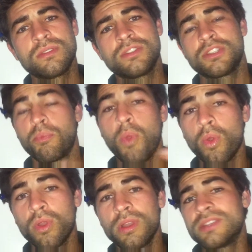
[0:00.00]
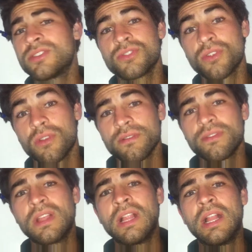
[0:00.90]
support and serve
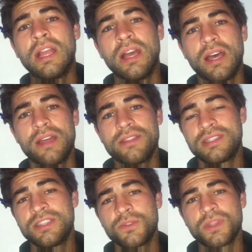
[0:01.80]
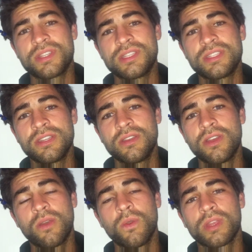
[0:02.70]
uh, this situation, this
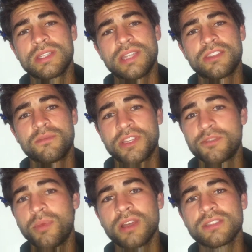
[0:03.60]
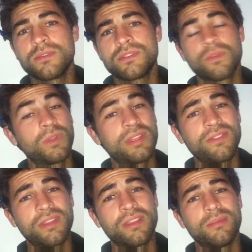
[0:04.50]
uh, organization as much as possible. So really
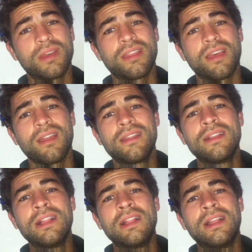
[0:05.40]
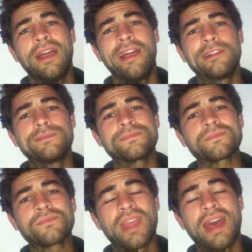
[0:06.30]
feeling good about that. Um,
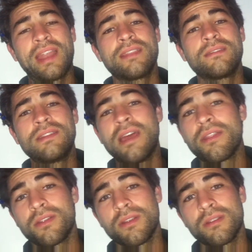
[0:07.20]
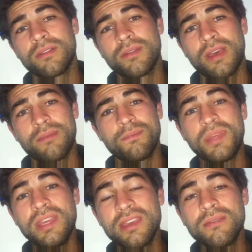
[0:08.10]
I had another uh,
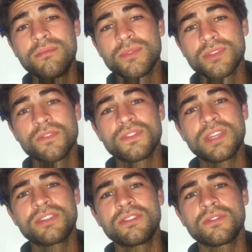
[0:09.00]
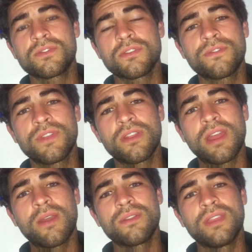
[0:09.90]
PM surf session, so surf for another
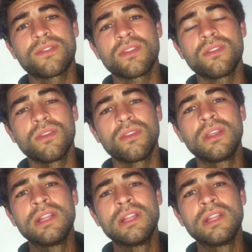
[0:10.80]
hour in the afternoon.